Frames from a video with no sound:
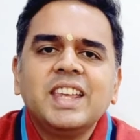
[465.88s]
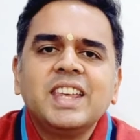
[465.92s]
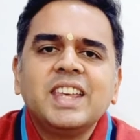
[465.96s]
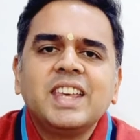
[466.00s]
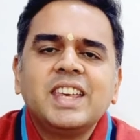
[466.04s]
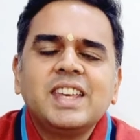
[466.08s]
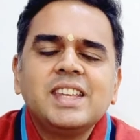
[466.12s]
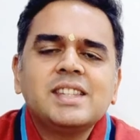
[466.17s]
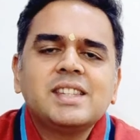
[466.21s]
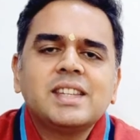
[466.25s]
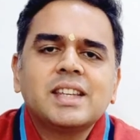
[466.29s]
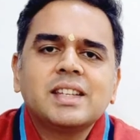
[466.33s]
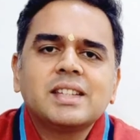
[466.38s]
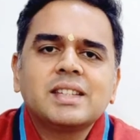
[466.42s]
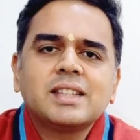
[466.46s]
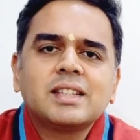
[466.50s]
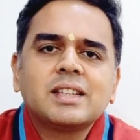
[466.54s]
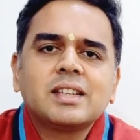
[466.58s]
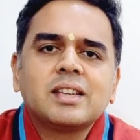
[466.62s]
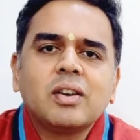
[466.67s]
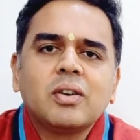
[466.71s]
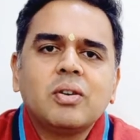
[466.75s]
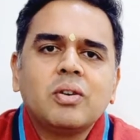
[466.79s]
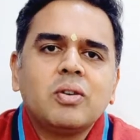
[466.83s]
he
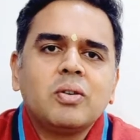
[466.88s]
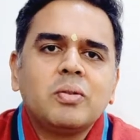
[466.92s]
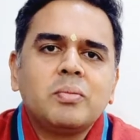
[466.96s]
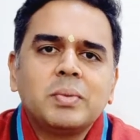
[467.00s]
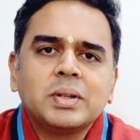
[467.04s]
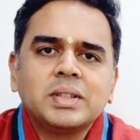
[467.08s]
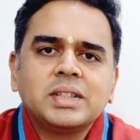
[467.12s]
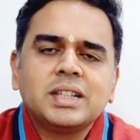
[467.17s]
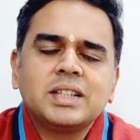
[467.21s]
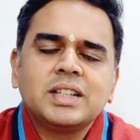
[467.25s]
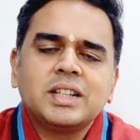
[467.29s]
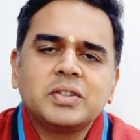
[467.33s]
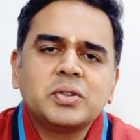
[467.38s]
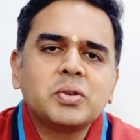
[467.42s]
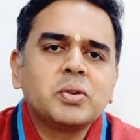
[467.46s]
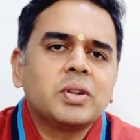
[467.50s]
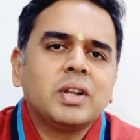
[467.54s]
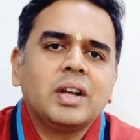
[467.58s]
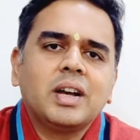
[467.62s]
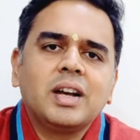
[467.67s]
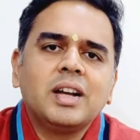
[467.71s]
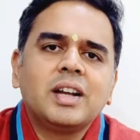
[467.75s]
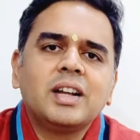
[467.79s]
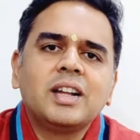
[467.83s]
says, "Oh Mother
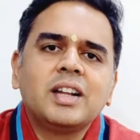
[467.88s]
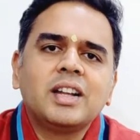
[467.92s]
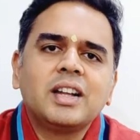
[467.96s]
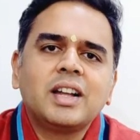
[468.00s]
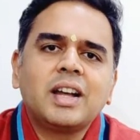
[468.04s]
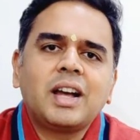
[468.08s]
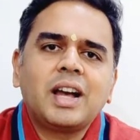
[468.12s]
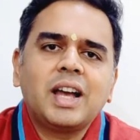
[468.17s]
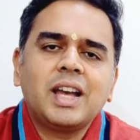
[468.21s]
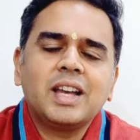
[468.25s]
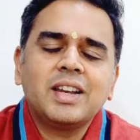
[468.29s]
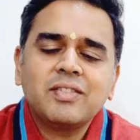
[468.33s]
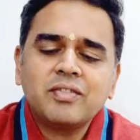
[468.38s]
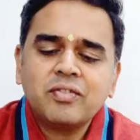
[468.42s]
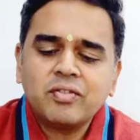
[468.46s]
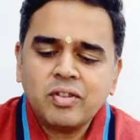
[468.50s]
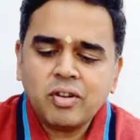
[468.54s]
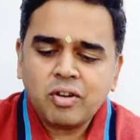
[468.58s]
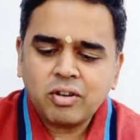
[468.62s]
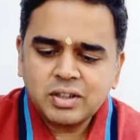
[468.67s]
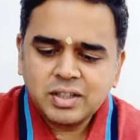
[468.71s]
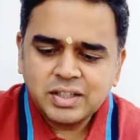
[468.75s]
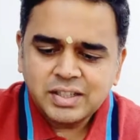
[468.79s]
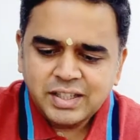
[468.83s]
Yashoda, I have
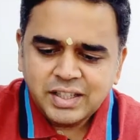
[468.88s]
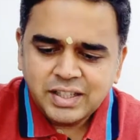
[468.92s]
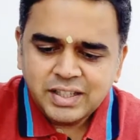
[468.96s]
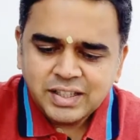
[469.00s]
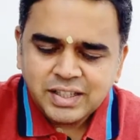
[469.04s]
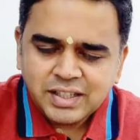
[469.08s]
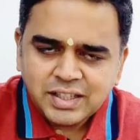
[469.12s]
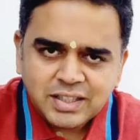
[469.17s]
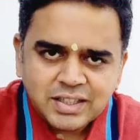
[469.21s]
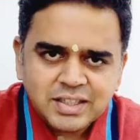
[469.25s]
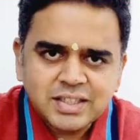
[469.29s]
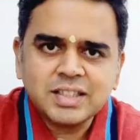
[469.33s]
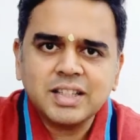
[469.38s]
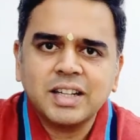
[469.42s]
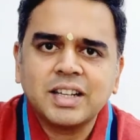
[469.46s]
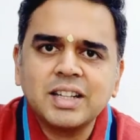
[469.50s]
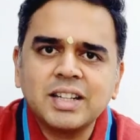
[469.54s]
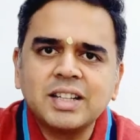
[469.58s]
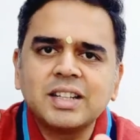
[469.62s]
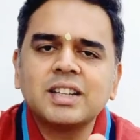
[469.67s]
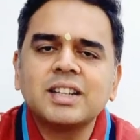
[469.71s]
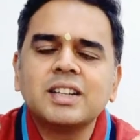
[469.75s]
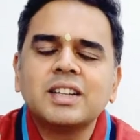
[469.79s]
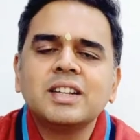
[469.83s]
not seen
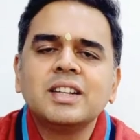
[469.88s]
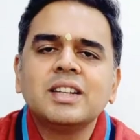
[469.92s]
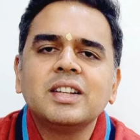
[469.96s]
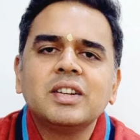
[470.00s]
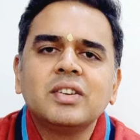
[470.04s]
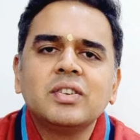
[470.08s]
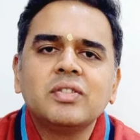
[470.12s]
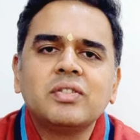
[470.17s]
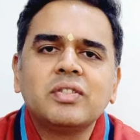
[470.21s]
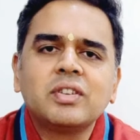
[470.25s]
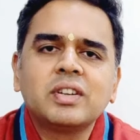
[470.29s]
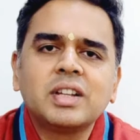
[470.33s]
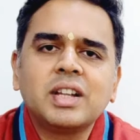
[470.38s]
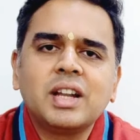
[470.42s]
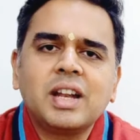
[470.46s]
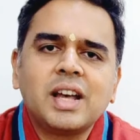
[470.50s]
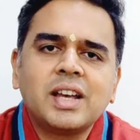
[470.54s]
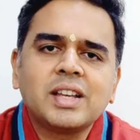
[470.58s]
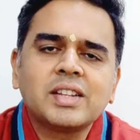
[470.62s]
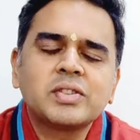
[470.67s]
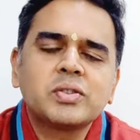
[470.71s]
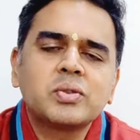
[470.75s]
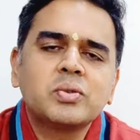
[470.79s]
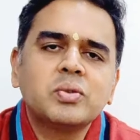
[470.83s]
Krishna for the
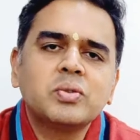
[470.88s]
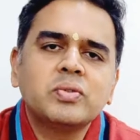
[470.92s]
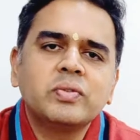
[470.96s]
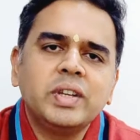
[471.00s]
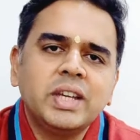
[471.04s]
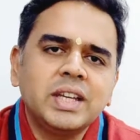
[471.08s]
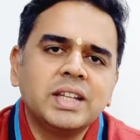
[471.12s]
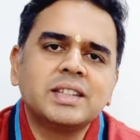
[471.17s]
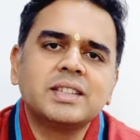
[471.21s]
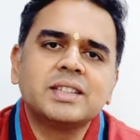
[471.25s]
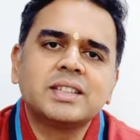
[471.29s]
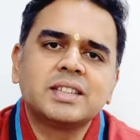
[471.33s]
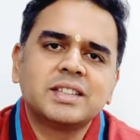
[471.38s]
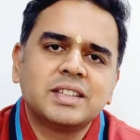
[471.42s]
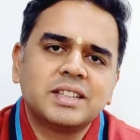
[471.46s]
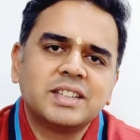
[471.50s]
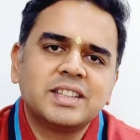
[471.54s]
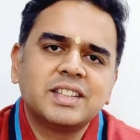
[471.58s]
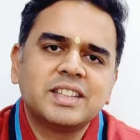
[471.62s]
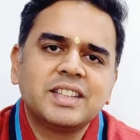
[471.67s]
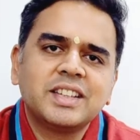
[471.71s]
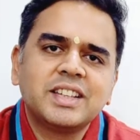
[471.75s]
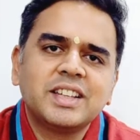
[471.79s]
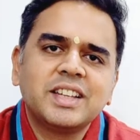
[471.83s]
last 2 weeks.
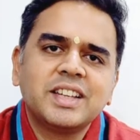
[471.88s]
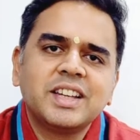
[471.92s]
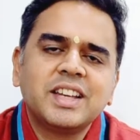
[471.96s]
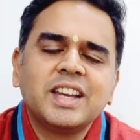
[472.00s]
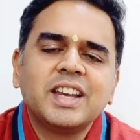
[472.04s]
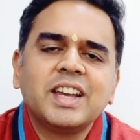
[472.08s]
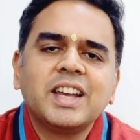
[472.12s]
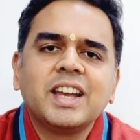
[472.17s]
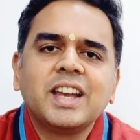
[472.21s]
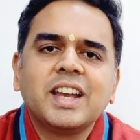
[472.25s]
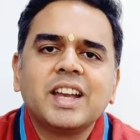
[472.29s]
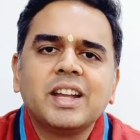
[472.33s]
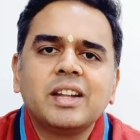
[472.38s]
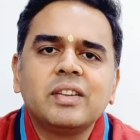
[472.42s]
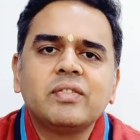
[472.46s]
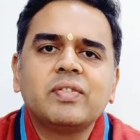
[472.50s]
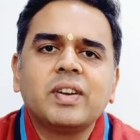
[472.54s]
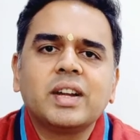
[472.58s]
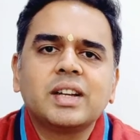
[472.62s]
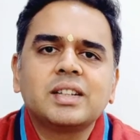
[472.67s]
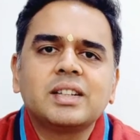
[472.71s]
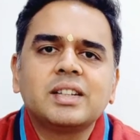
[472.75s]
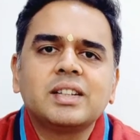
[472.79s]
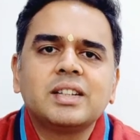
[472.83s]
In
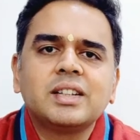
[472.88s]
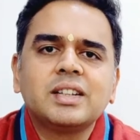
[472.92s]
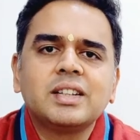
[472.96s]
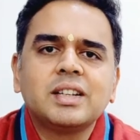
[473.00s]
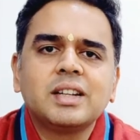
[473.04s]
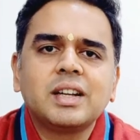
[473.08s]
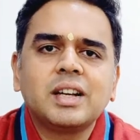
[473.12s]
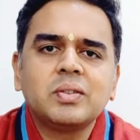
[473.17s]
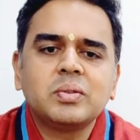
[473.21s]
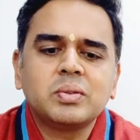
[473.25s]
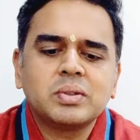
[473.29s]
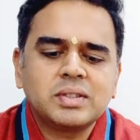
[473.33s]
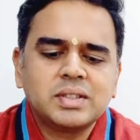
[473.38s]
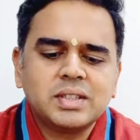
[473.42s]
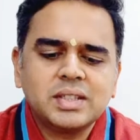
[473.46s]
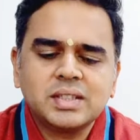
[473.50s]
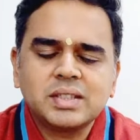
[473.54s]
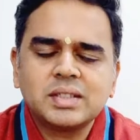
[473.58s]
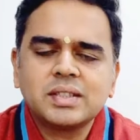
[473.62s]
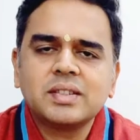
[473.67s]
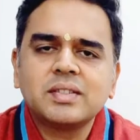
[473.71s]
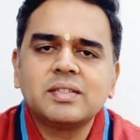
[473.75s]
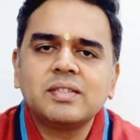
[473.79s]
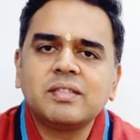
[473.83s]
fact, I was
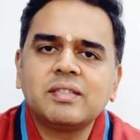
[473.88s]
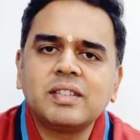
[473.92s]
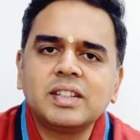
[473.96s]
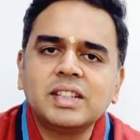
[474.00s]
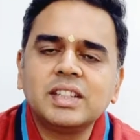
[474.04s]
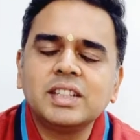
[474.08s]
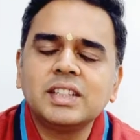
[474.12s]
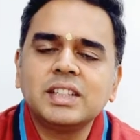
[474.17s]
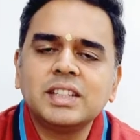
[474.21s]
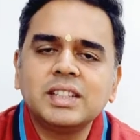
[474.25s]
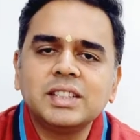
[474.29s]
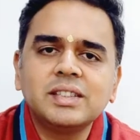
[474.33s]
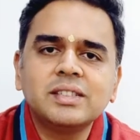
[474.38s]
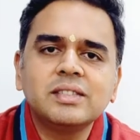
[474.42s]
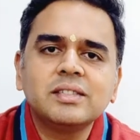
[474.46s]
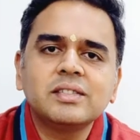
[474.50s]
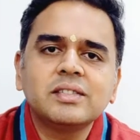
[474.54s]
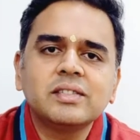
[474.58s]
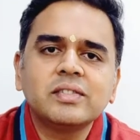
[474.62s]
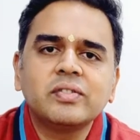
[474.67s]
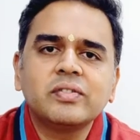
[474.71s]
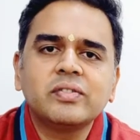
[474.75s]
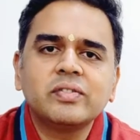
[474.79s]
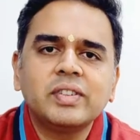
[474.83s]
just
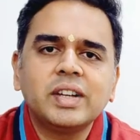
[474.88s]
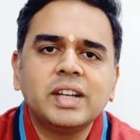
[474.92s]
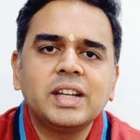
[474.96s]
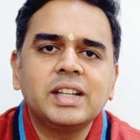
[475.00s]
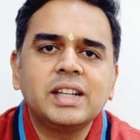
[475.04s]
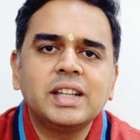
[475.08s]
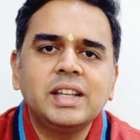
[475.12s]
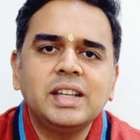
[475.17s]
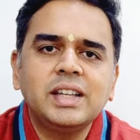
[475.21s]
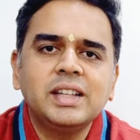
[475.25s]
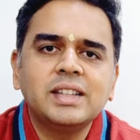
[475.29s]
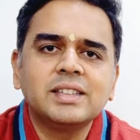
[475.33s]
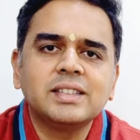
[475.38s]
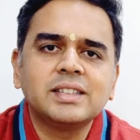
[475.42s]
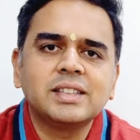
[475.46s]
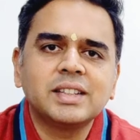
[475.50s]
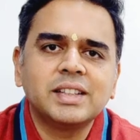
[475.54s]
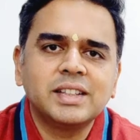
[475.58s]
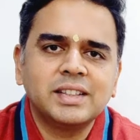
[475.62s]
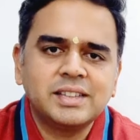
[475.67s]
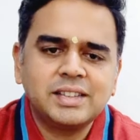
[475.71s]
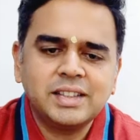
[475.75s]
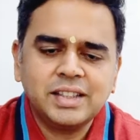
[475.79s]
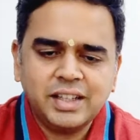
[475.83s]
wondering where he is.
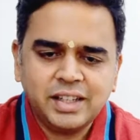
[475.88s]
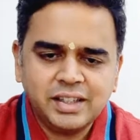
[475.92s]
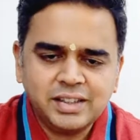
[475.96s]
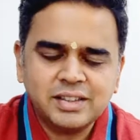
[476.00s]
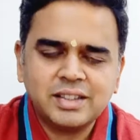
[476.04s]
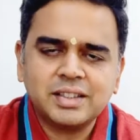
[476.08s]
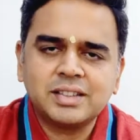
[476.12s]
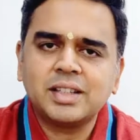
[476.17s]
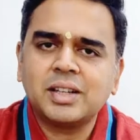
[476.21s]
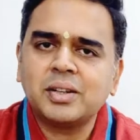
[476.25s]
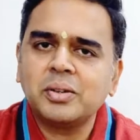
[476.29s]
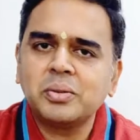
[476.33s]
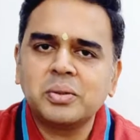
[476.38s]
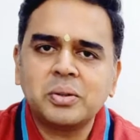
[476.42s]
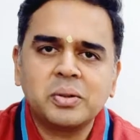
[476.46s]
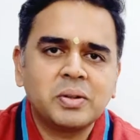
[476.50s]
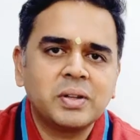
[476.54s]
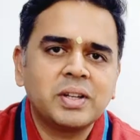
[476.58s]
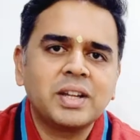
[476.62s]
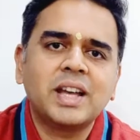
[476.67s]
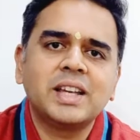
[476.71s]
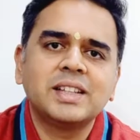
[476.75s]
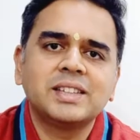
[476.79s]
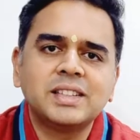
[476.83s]
Is he in the town
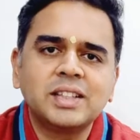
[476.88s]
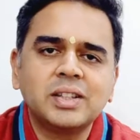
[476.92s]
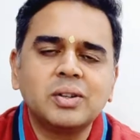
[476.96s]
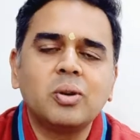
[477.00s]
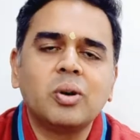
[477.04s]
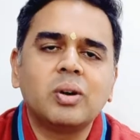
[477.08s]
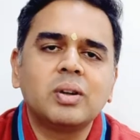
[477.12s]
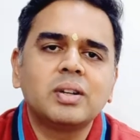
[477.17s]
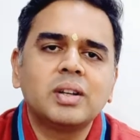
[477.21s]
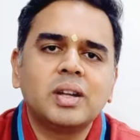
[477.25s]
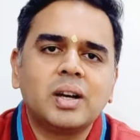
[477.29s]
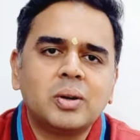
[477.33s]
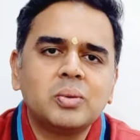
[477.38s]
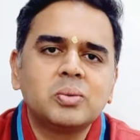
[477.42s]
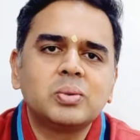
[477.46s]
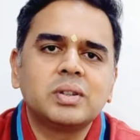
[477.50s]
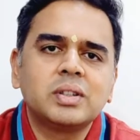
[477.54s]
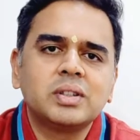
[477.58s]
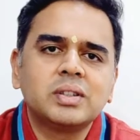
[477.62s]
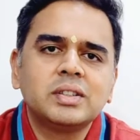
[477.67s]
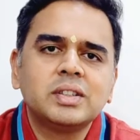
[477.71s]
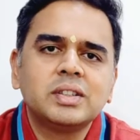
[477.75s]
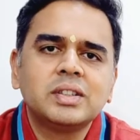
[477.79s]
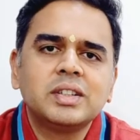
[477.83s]
or has he gone
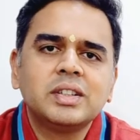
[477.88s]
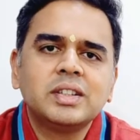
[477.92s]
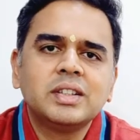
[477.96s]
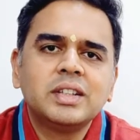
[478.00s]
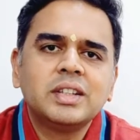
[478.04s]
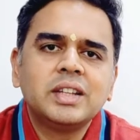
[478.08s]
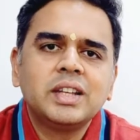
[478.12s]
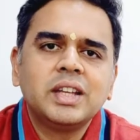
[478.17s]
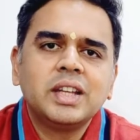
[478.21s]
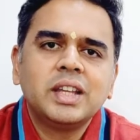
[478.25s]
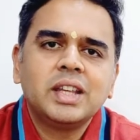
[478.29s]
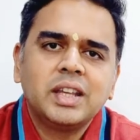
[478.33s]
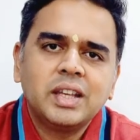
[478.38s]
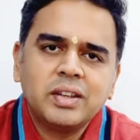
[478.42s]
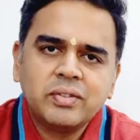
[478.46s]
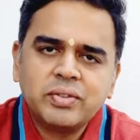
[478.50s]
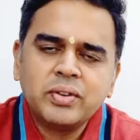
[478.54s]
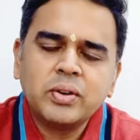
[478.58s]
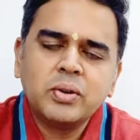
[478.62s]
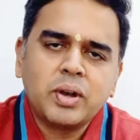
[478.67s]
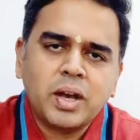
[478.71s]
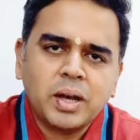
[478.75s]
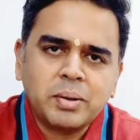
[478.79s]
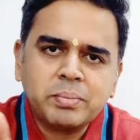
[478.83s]
out?
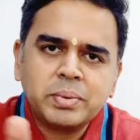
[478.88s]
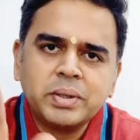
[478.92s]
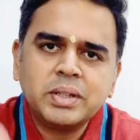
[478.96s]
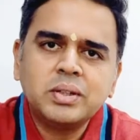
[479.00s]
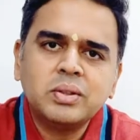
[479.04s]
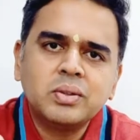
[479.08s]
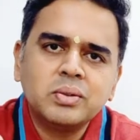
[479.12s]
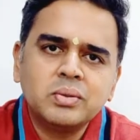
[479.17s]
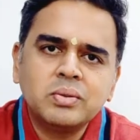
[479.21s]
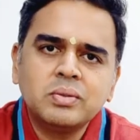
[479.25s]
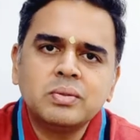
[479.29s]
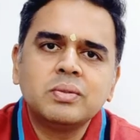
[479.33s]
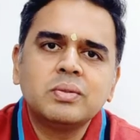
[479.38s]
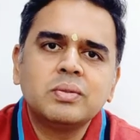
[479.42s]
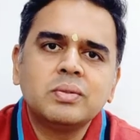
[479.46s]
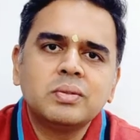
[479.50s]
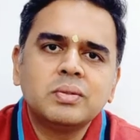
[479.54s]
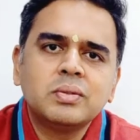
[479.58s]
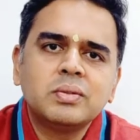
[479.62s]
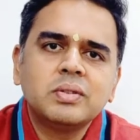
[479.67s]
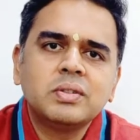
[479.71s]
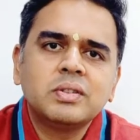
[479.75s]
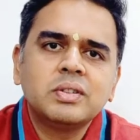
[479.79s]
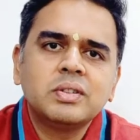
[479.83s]
If you happen to